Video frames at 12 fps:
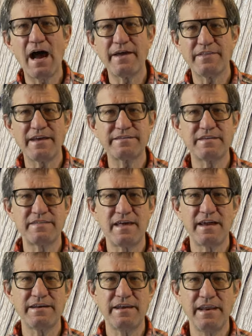I'd like to
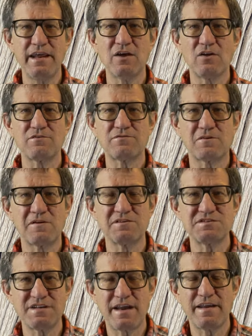thank Neil for
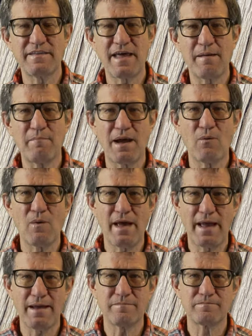sending that my
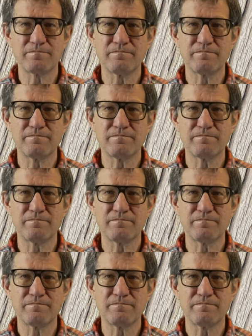way.